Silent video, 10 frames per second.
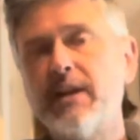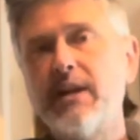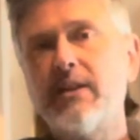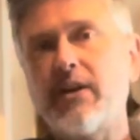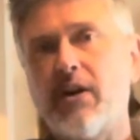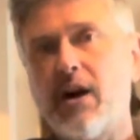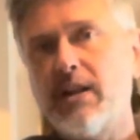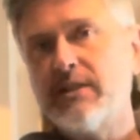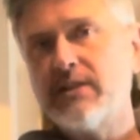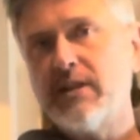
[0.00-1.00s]
the call
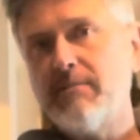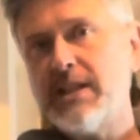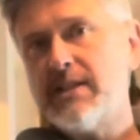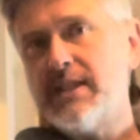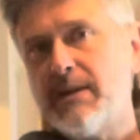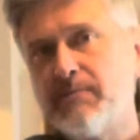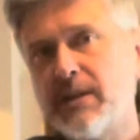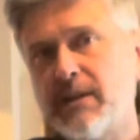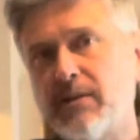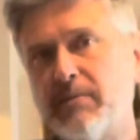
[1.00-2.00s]
is going to be tipped a
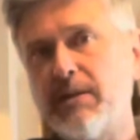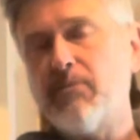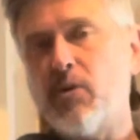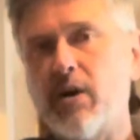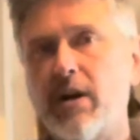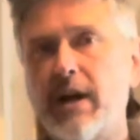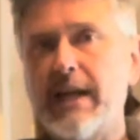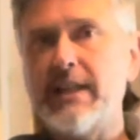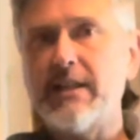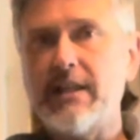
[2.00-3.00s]
little bit more,
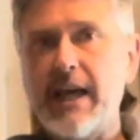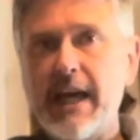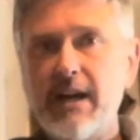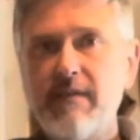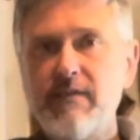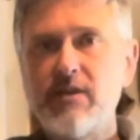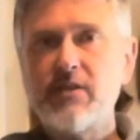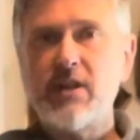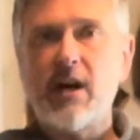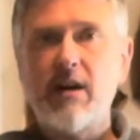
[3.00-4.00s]
and the end of your
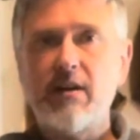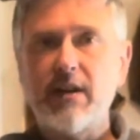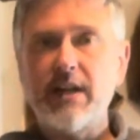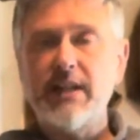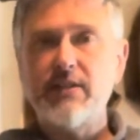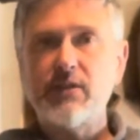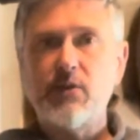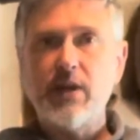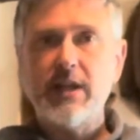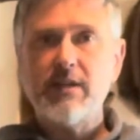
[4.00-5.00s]
tongue is
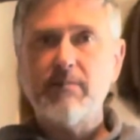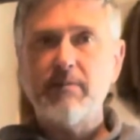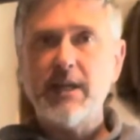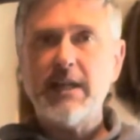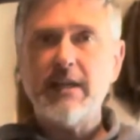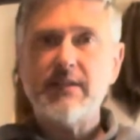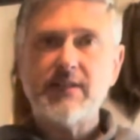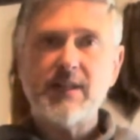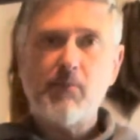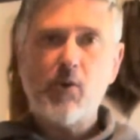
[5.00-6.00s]
going to be
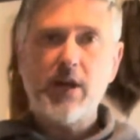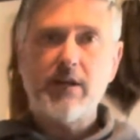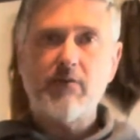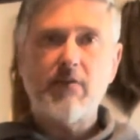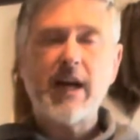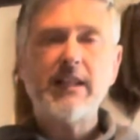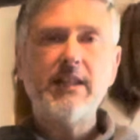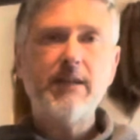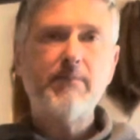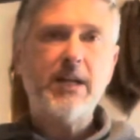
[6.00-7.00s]
somewhat
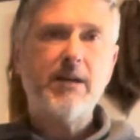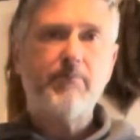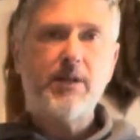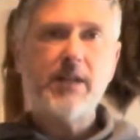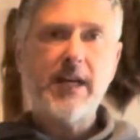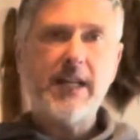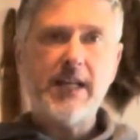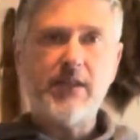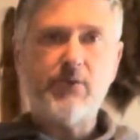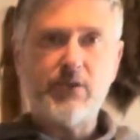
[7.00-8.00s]
directly
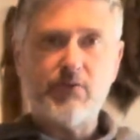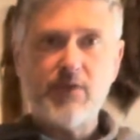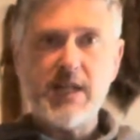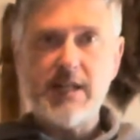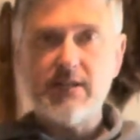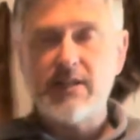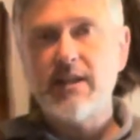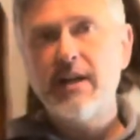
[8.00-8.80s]
manipulating those reeds.